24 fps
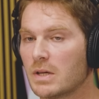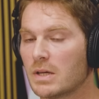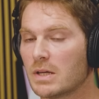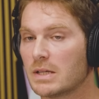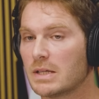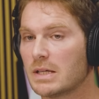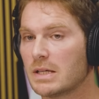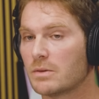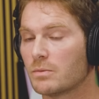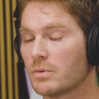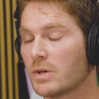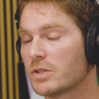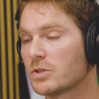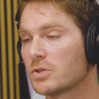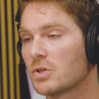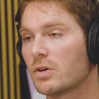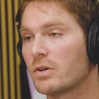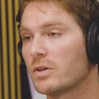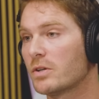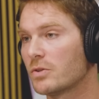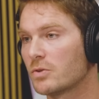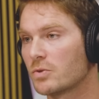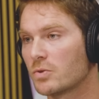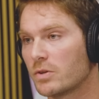Again, when I
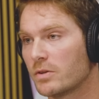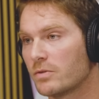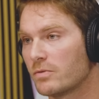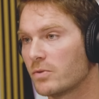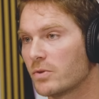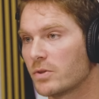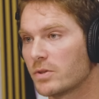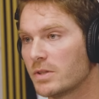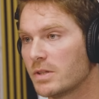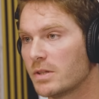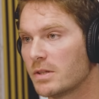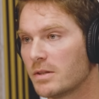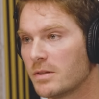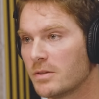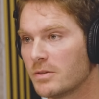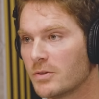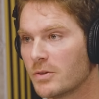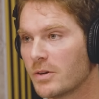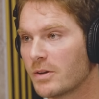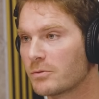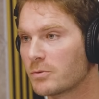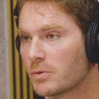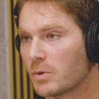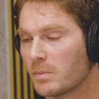started in 2014,
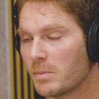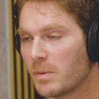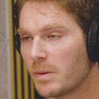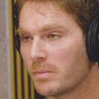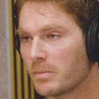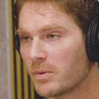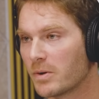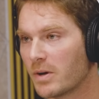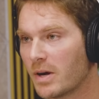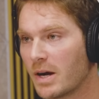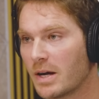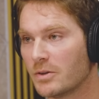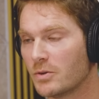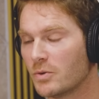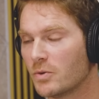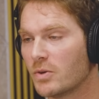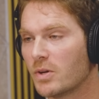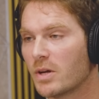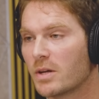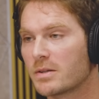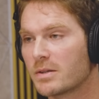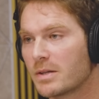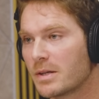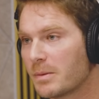you have to remember, I knew
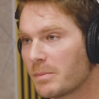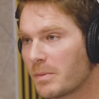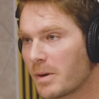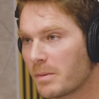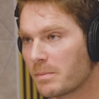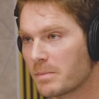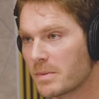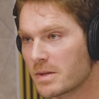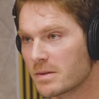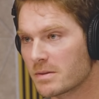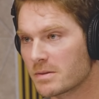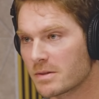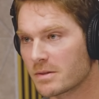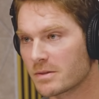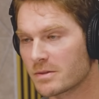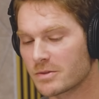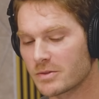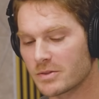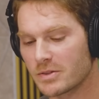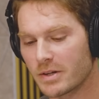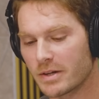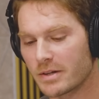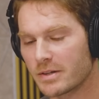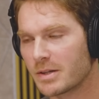nothing about
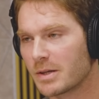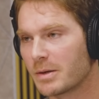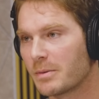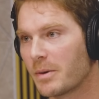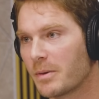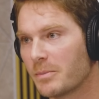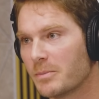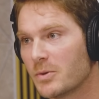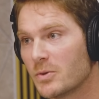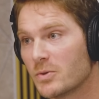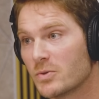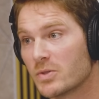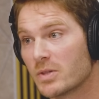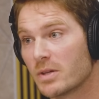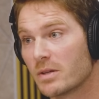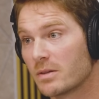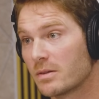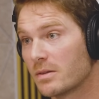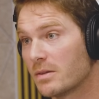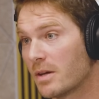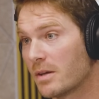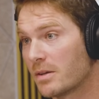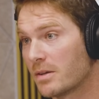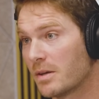business, nothing about
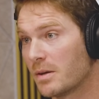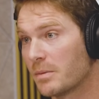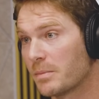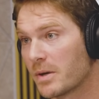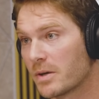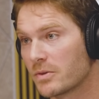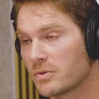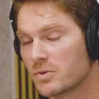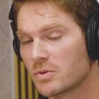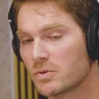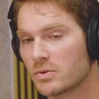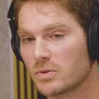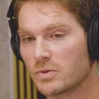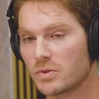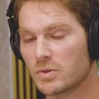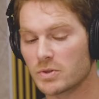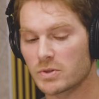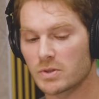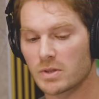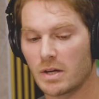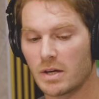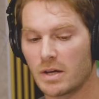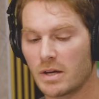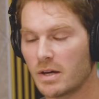music, nothing about
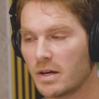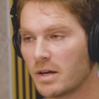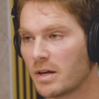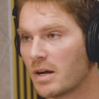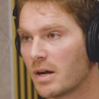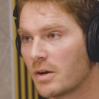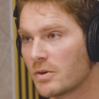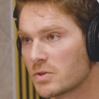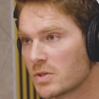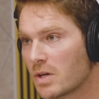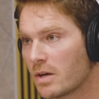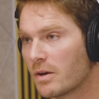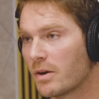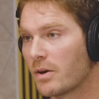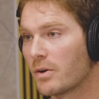schools, and I was on